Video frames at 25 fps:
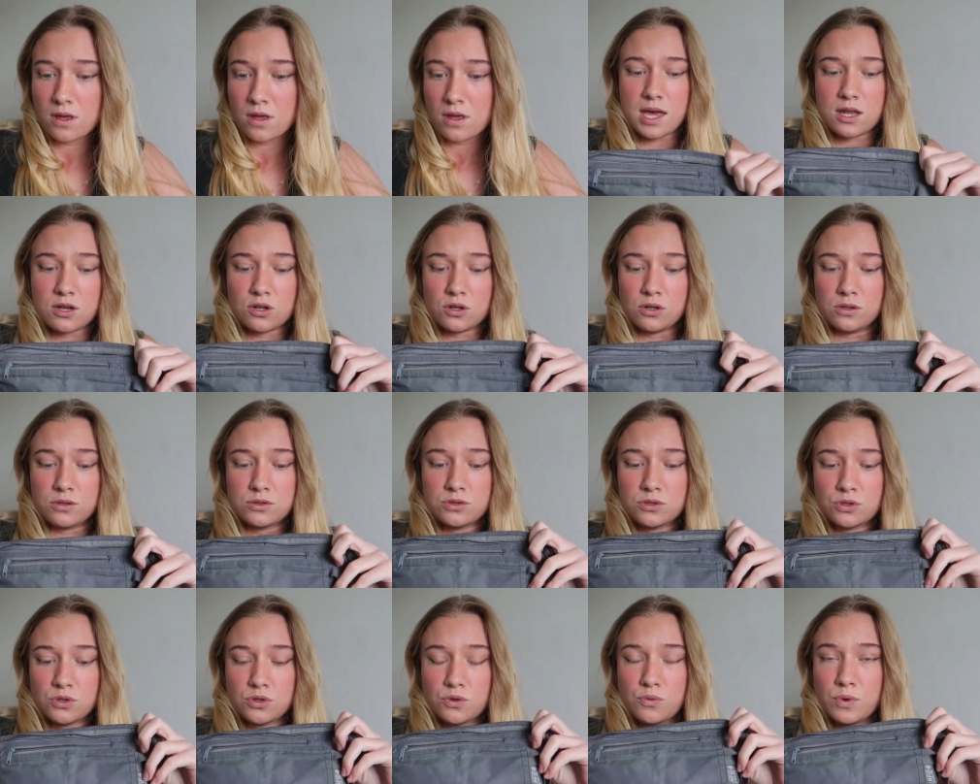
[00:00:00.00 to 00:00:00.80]
And
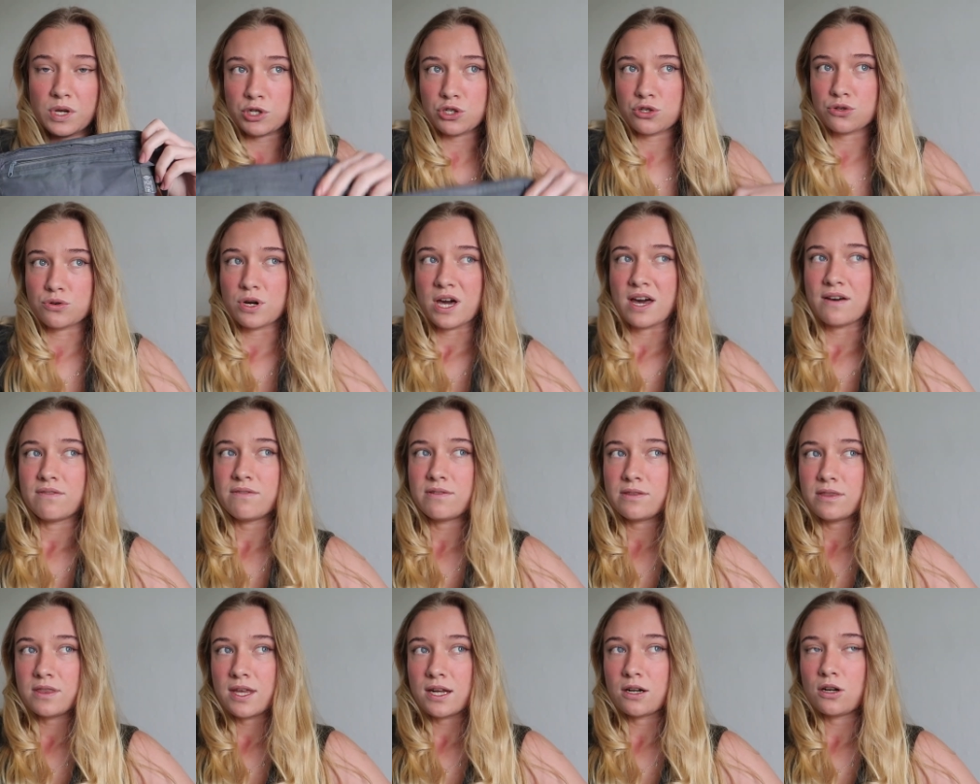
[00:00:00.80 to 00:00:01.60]
also when you
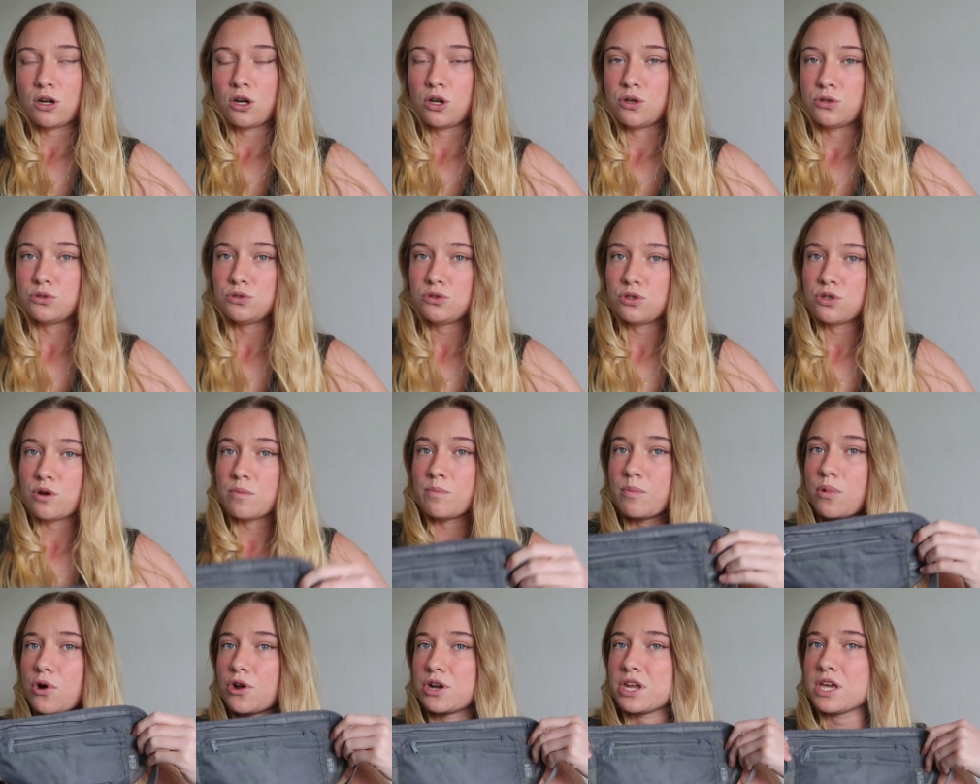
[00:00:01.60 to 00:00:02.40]
have it that close to
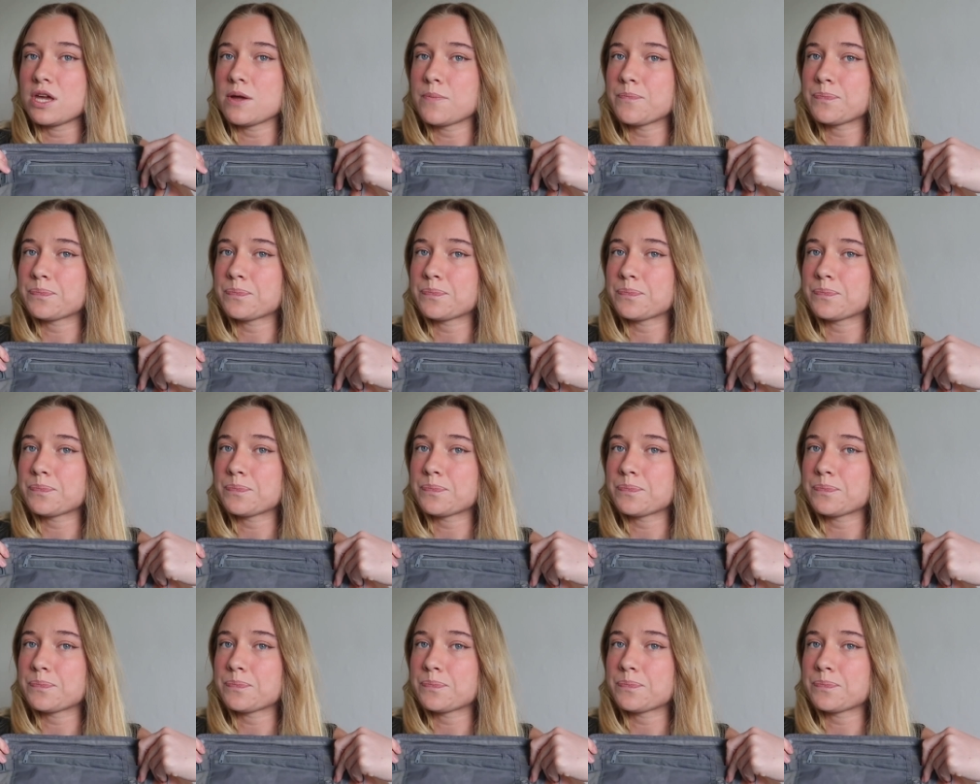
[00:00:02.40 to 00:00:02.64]
your body,